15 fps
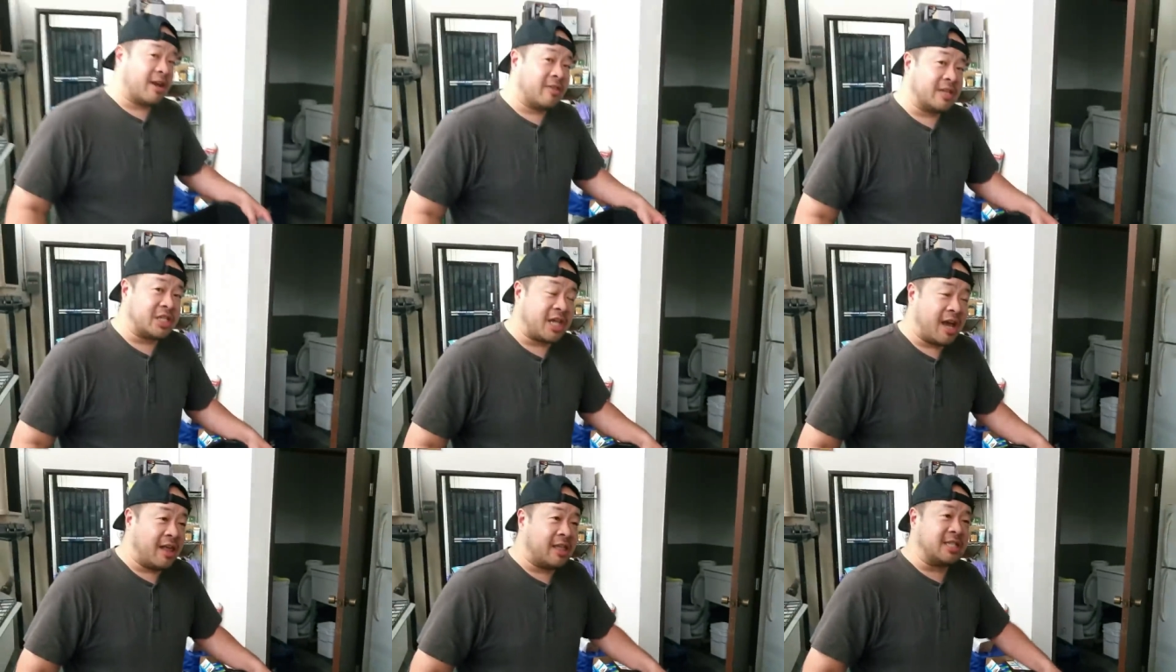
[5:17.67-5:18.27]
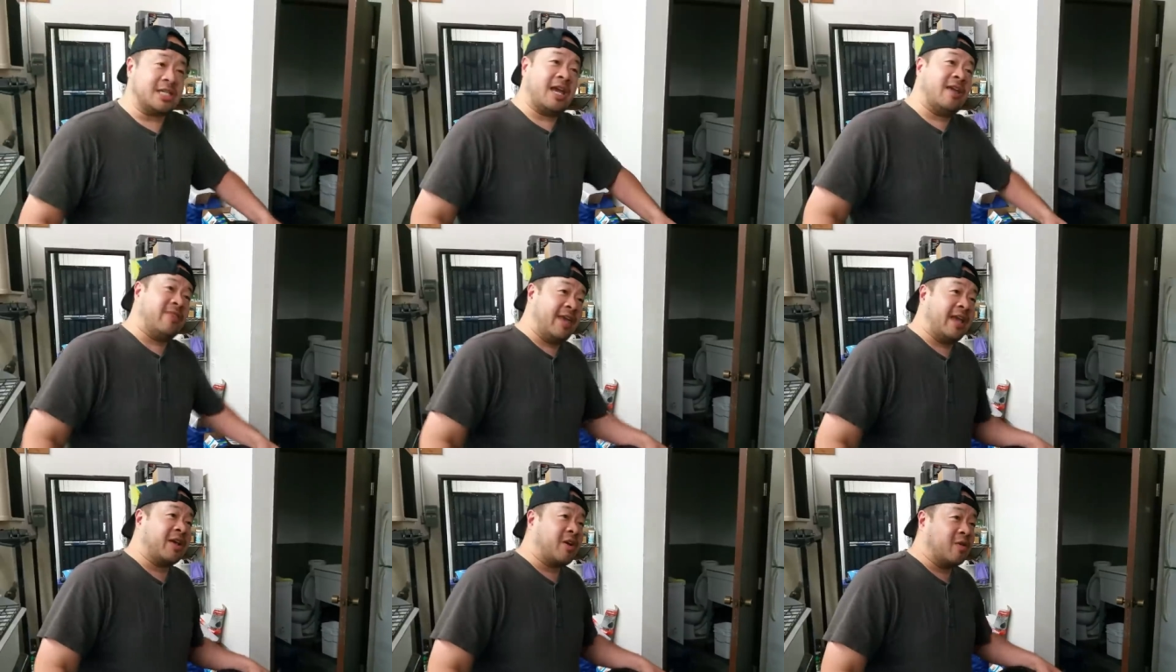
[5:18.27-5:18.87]
on the challenge,
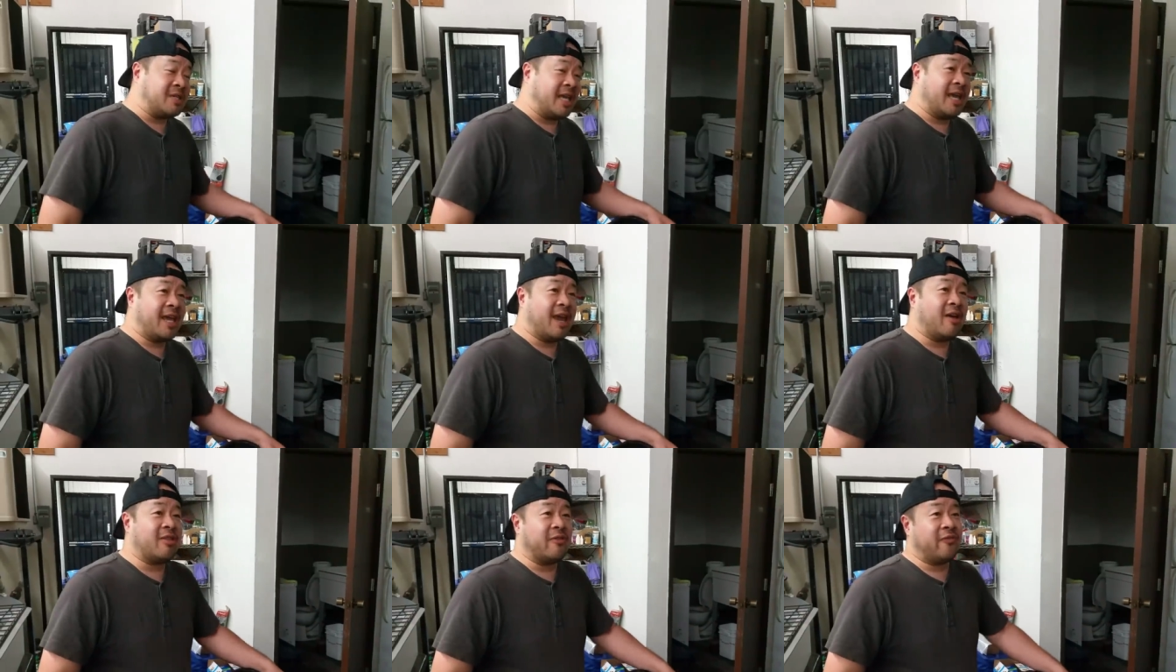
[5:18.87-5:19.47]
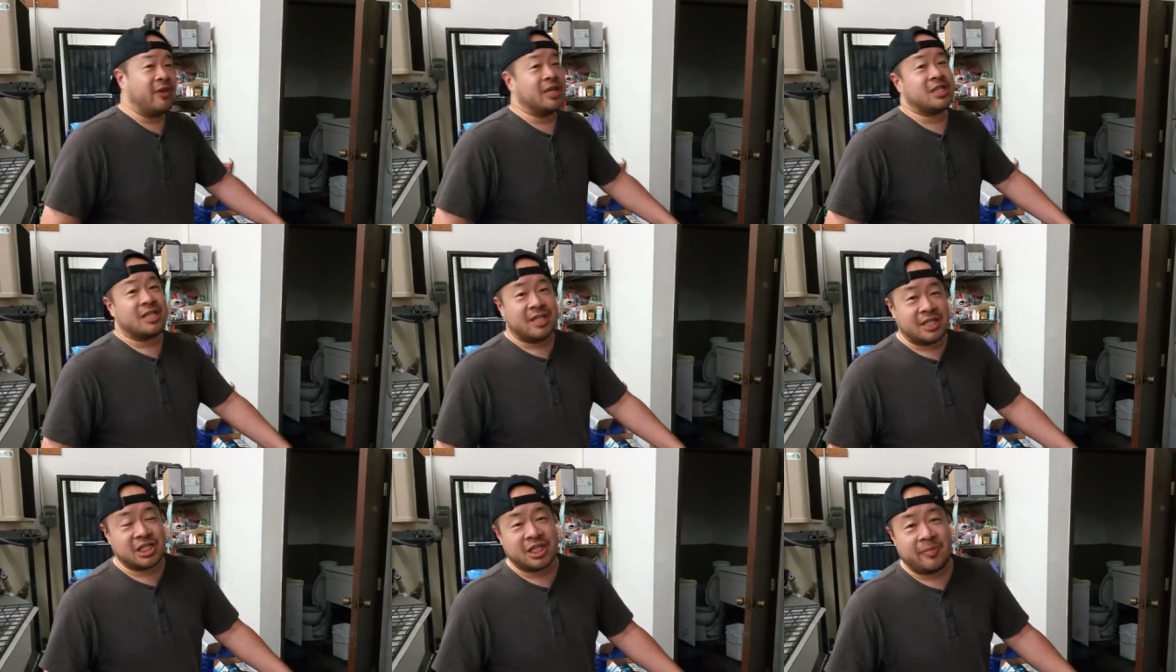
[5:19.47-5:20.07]
and then go take care of the fish
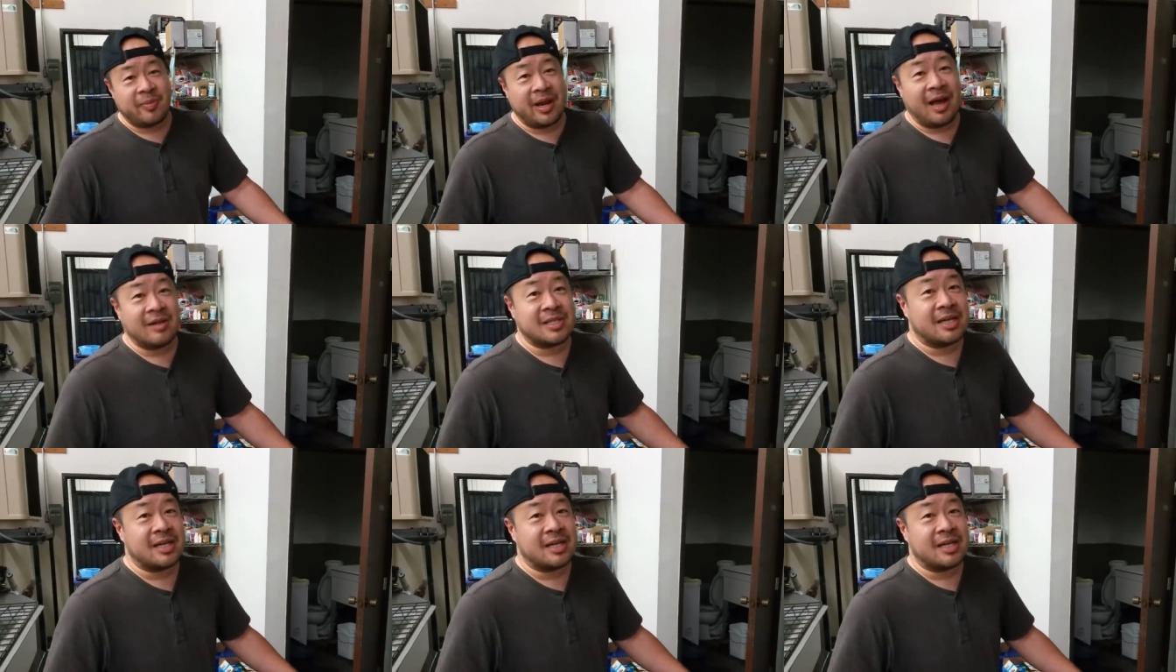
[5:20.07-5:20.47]
and then ship it out